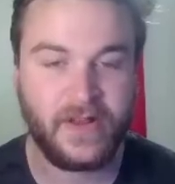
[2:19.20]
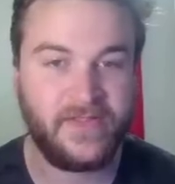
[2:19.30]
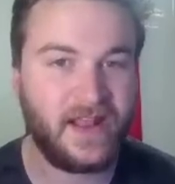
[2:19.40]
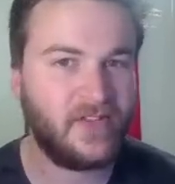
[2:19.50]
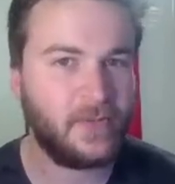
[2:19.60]

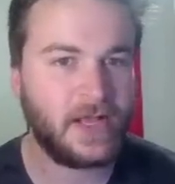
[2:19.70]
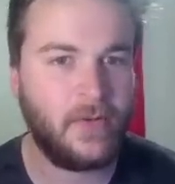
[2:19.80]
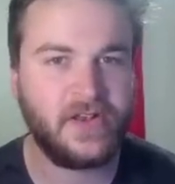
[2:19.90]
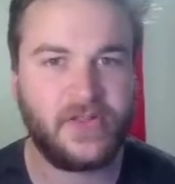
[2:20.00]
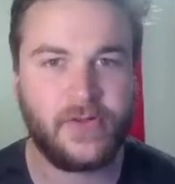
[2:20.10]
And then as we
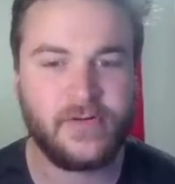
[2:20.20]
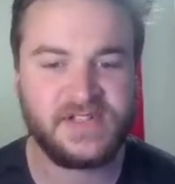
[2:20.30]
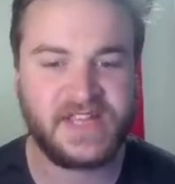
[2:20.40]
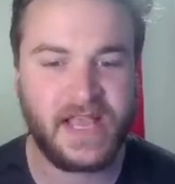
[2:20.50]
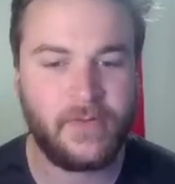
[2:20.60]
go into
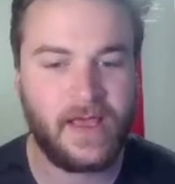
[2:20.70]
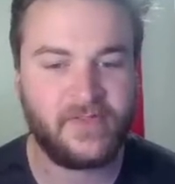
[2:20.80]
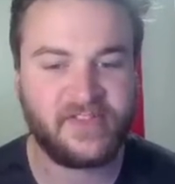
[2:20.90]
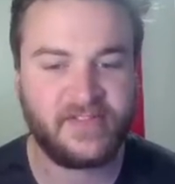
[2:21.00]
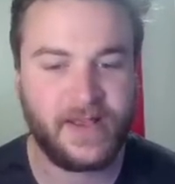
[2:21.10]
Thursday, we
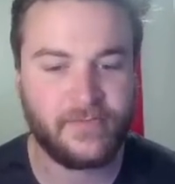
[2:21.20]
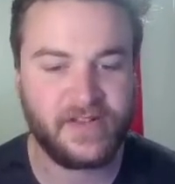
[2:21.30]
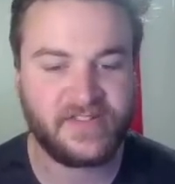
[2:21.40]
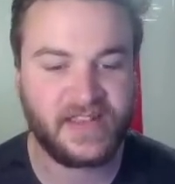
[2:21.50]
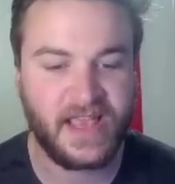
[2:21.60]
have a slight
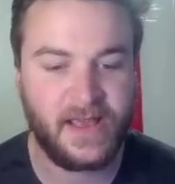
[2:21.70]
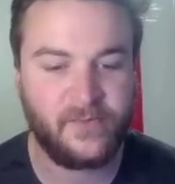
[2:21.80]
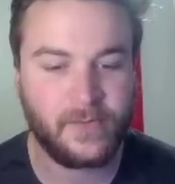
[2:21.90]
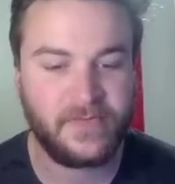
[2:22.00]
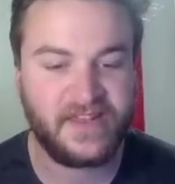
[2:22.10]
risk
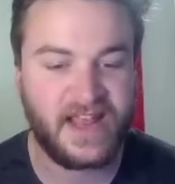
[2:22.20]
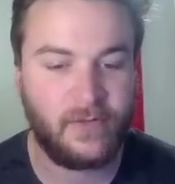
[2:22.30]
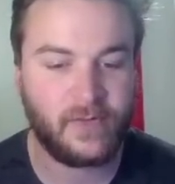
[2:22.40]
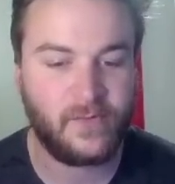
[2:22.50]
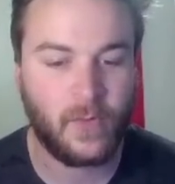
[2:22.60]
again from the
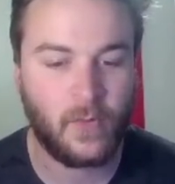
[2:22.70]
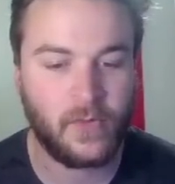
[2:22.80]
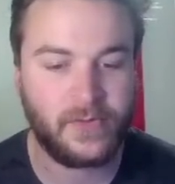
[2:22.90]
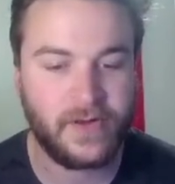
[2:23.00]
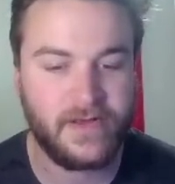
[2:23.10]
Dallas-Fort
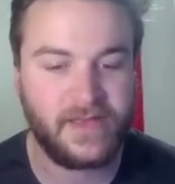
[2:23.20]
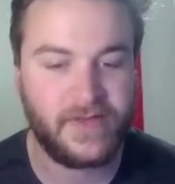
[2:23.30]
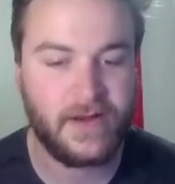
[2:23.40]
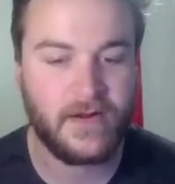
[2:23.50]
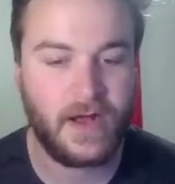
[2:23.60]
Worth area
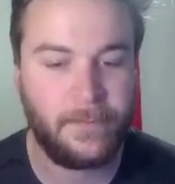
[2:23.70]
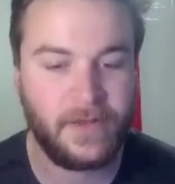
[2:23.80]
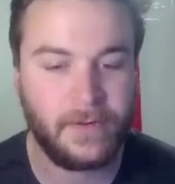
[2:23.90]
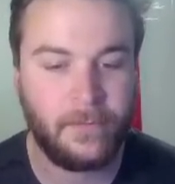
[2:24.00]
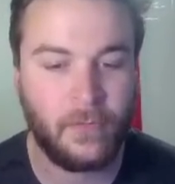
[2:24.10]
there up
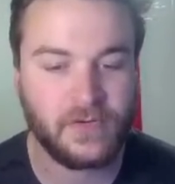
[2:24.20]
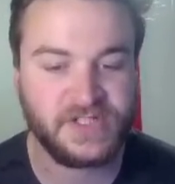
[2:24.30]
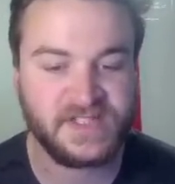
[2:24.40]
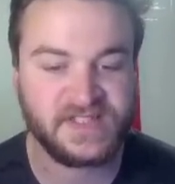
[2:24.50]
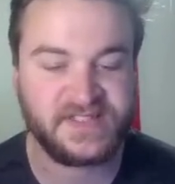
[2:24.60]
into
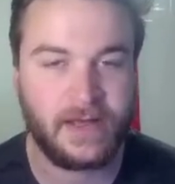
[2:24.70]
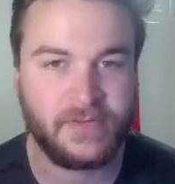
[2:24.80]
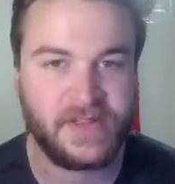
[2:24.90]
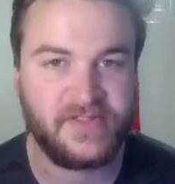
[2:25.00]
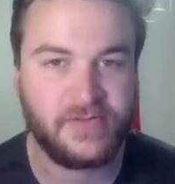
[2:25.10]
portions of
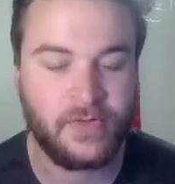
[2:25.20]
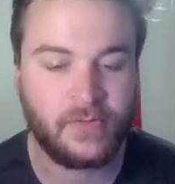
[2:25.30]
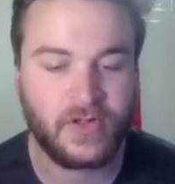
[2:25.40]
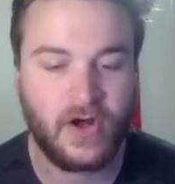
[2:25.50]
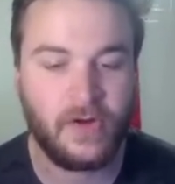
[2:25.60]
southeastern
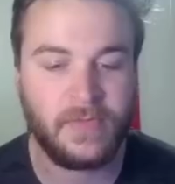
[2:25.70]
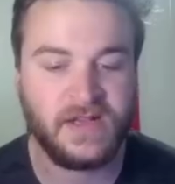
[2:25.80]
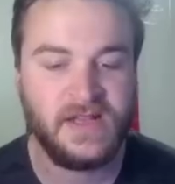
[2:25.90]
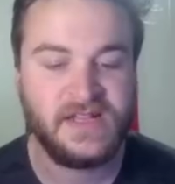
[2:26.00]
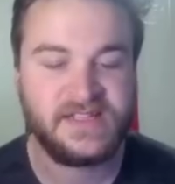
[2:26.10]

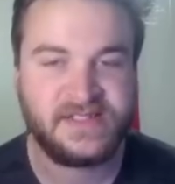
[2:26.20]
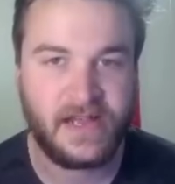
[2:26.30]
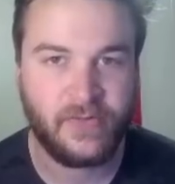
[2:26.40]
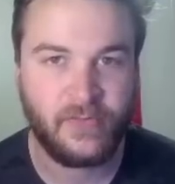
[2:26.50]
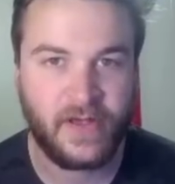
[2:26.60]
Oklahoma,
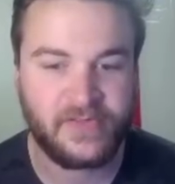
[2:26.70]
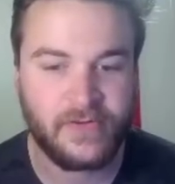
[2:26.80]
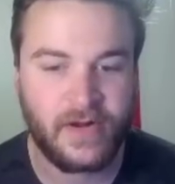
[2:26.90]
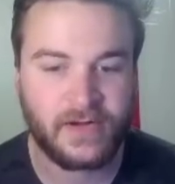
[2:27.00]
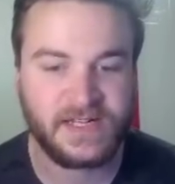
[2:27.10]

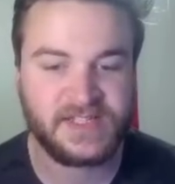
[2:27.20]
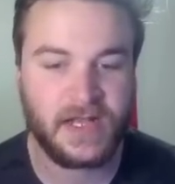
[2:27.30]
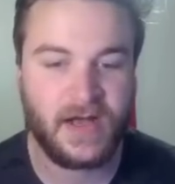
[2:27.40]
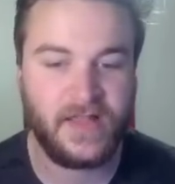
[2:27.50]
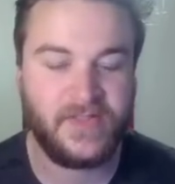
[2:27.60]
southwestern
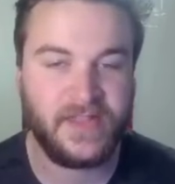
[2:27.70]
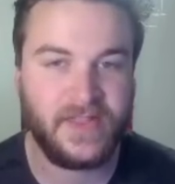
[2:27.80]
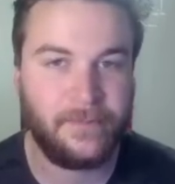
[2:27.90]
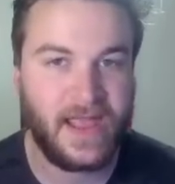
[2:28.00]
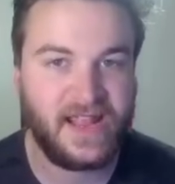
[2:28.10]
Arkansas, and then
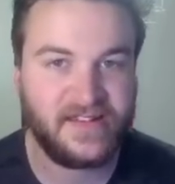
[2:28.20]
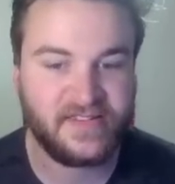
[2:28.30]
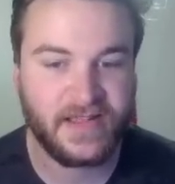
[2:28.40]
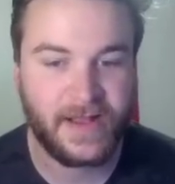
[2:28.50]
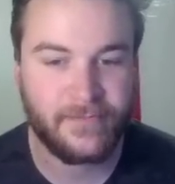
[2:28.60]
the main
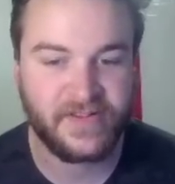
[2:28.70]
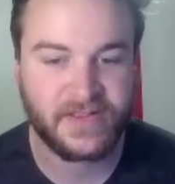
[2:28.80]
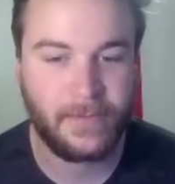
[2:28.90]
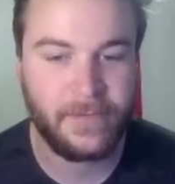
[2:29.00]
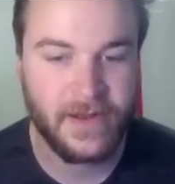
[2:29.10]
slight
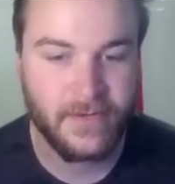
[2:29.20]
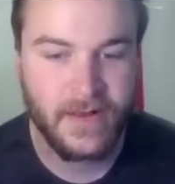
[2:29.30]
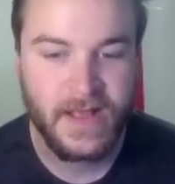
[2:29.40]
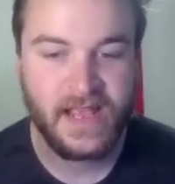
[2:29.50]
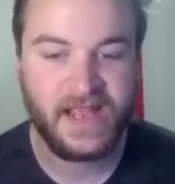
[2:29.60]
risk up
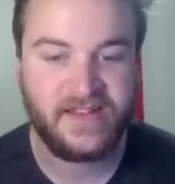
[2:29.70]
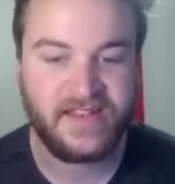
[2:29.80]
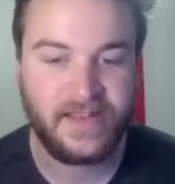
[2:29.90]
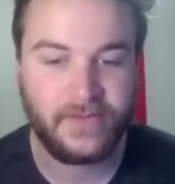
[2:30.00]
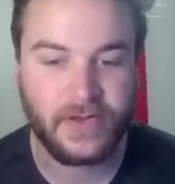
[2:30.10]
here
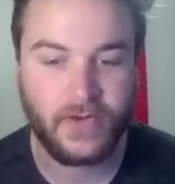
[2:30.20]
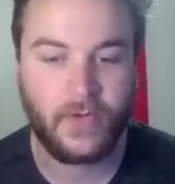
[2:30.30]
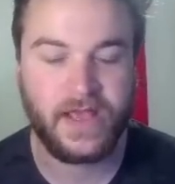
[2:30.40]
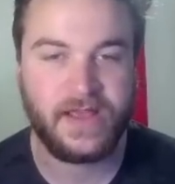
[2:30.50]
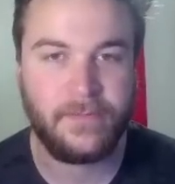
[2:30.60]
into
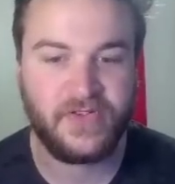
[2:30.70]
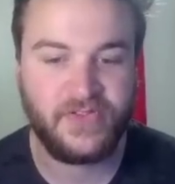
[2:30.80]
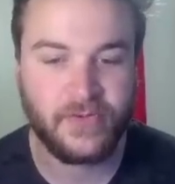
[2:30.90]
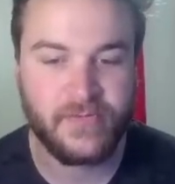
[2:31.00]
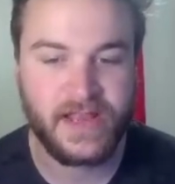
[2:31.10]
Illinois,
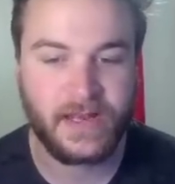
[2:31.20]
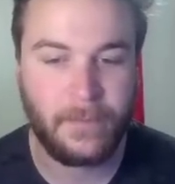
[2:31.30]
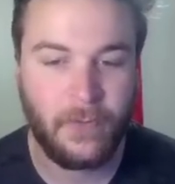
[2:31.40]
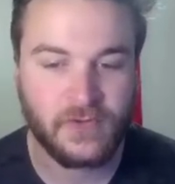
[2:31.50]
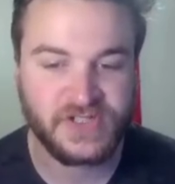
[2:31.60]
Missouri, into
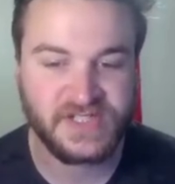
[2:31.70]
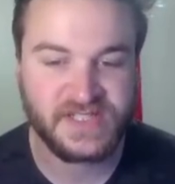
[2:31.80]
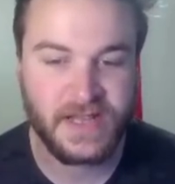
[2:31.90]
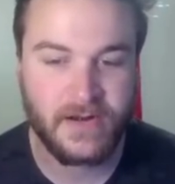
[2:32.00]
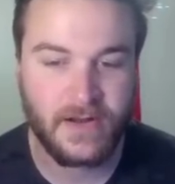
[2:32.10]

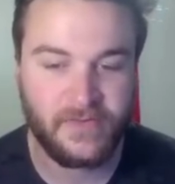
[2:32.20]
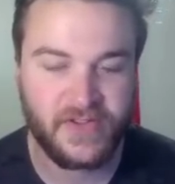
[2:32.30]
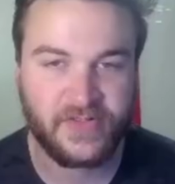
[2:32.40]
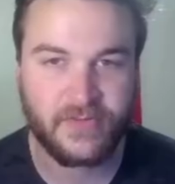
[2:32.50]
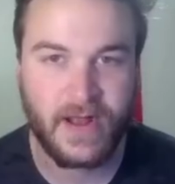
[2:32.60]
portions there of
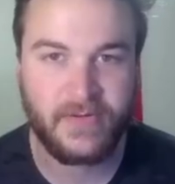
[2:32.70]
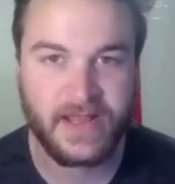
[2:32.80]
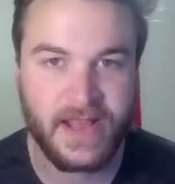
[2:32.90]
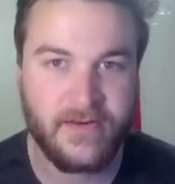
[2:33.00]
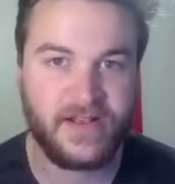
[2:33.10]
the
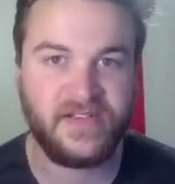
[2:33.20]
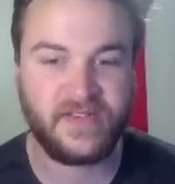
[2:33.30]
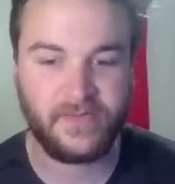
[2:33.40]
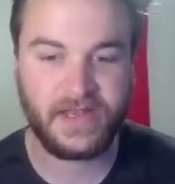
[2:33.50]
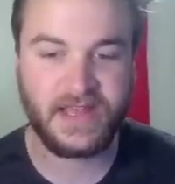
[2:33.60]
surrounding
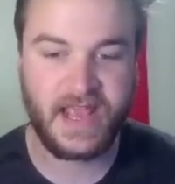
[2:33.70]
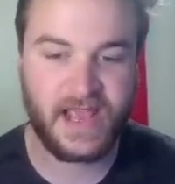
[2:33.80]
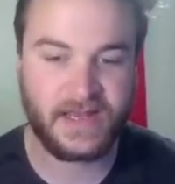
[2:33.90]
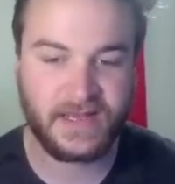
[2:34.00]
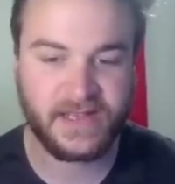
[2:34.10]
areas of
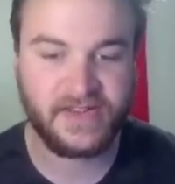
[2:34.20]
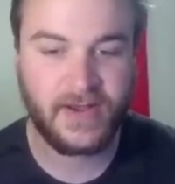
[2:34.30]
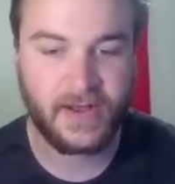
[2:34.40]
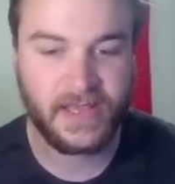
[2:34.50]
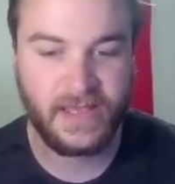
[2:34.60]
Indiana,
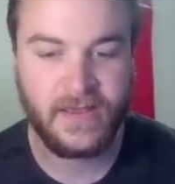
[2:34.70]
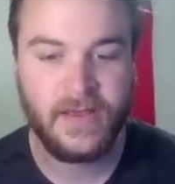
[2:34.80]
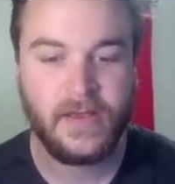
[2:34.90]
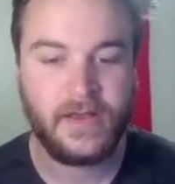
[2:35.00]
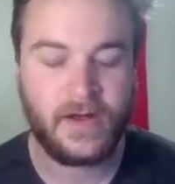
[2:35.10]
Kentucky,
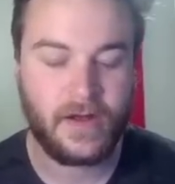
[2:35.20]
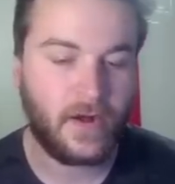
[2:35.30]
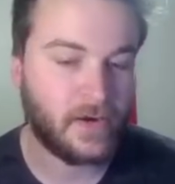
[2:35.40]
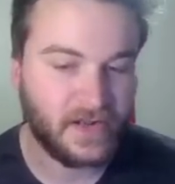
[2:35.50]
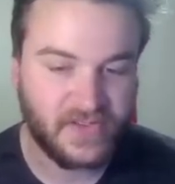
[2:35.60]

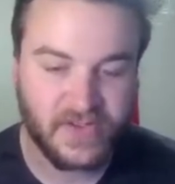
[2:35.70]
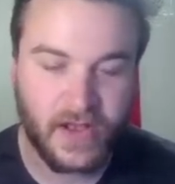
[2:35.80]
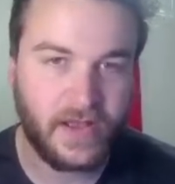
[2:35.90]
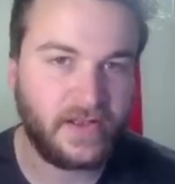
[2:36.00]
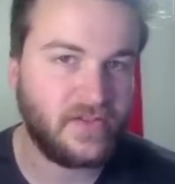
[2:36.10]

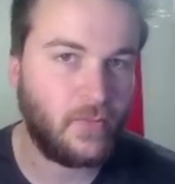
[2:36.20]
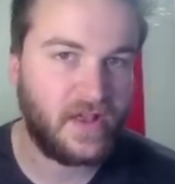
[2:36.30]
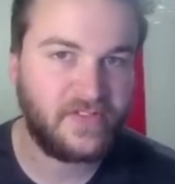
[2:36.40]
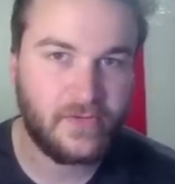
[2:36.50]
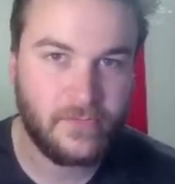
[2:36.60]
Arkansas, into
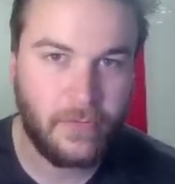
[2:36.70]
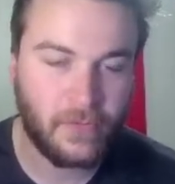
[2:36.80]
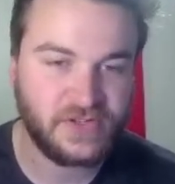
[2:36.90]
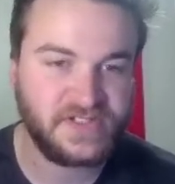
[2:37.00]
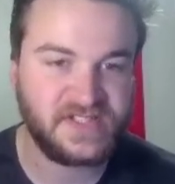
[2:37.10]
western
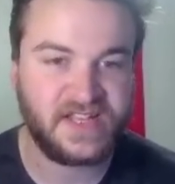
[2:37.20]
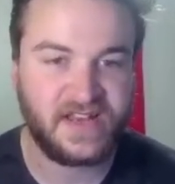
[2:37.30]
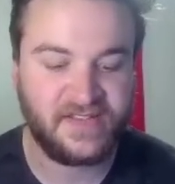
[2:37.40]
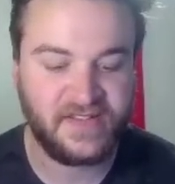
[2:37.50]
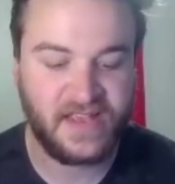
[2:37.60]
portions of
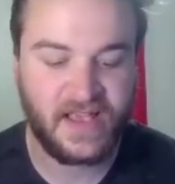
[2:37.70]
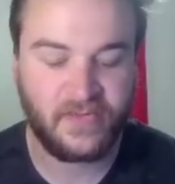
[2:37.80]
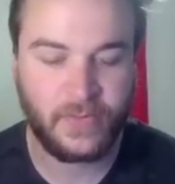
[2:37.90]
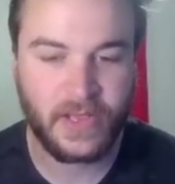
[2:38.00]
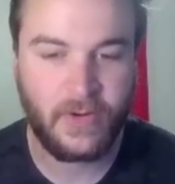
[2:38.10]
Tennessee
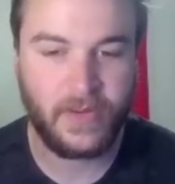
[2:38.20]
as we go